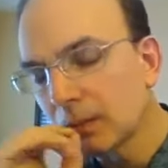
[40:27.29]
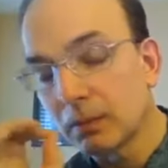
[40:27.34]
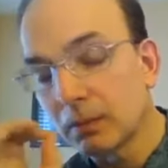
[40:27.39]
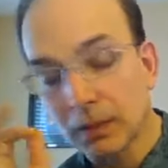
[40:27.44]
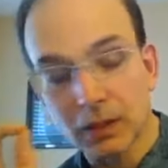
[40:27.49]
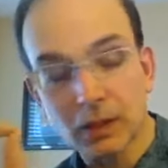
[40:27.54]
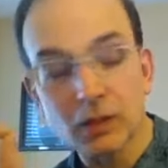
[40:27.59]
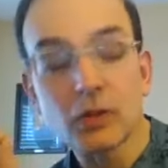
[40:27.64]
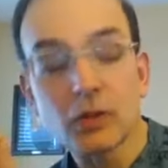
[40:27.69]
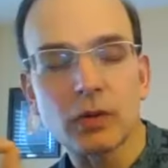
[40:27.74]

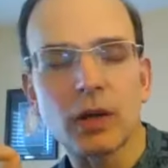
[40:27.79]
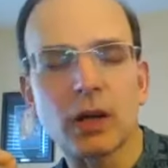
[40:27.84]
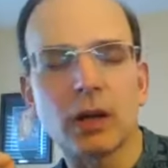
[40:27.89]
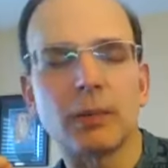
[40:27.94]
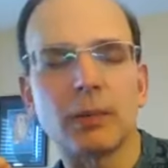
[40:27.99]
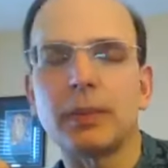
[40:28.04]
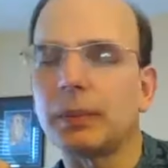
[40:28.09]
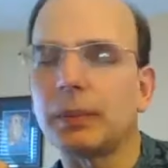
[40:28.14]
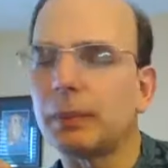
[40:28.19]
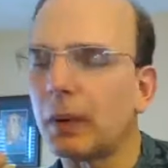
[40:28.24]
Because
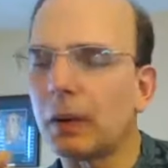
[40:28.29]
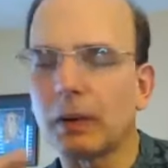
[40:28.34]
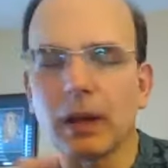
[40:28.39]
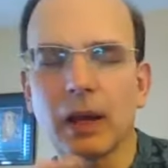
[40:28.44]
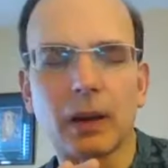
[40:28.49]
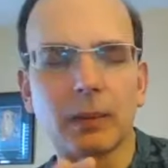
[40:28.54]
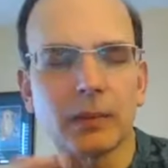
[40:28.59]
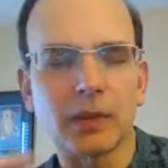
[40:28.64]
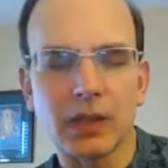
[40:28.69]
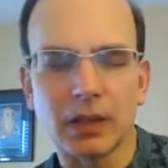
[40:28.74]
Trump, okay,
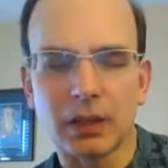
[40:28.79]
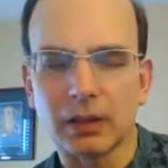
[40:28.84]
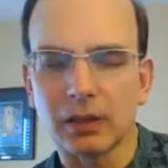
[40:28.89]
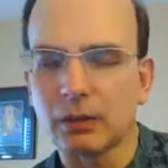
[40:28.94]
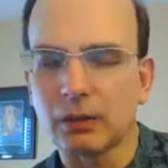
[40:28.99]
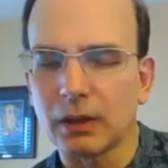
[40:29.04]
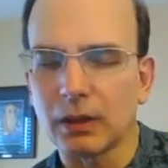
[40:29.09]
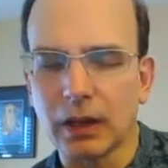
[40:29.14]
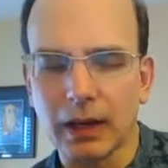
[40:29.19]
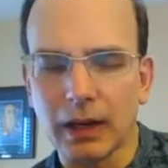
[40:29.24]
I'm telling
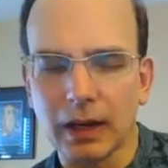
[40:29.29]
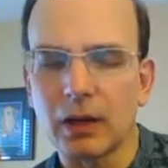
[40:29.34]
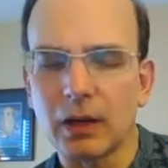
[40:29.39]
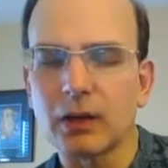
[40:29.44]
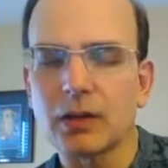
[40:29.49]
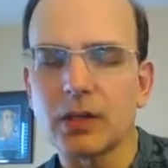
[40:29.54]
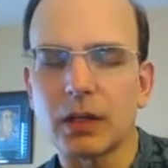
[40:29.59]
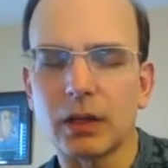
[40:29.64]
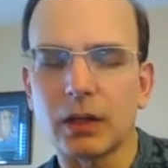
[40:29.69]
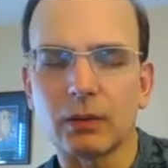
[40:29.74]
you, an
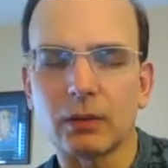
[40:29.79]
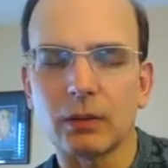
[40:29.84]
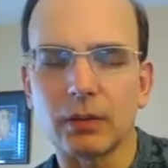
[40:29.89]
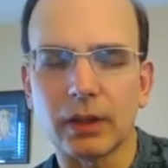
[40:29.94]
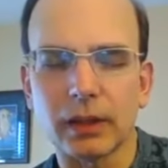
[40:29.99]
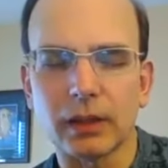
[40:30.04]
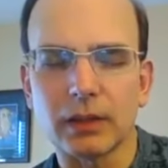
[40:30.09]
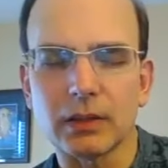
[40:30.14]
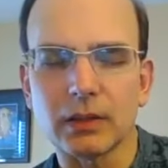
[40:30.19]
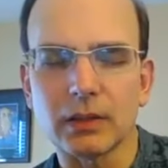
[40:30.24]
energetic
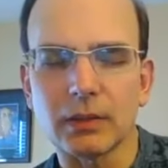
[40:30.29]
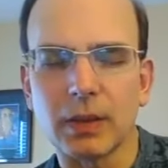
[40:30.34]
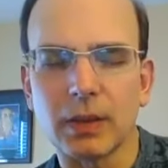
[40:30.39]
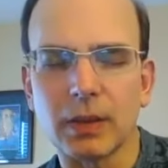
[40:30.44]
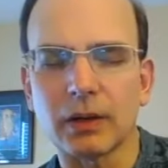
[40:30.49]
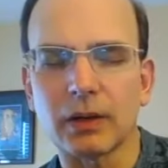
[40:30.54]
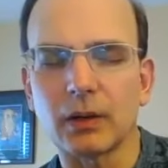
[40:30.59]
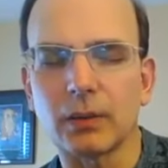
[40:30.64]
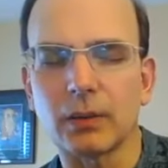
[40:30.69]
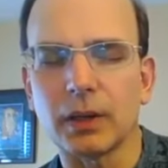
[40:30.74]
read, doesn't
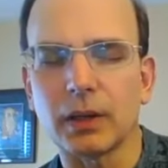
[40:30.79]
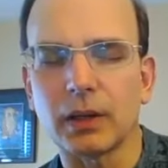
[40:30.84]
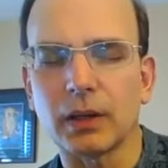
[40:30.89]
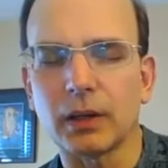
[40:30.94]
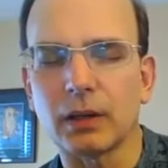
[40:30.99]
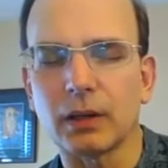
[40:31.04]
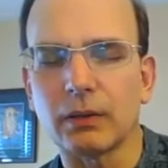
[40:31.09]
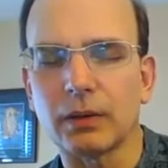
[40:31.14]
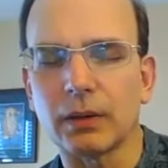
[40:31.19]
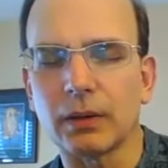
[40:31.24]
matter your
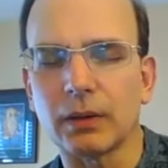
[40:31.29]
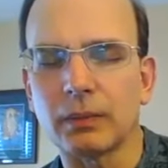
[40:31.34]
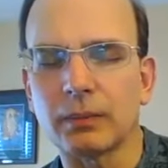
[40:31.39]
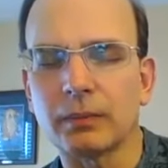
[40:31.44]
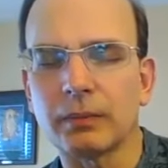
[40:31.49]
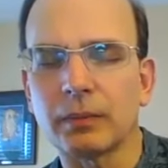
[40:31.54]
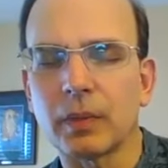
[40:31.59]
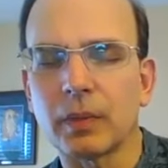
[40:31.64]
opinion of him.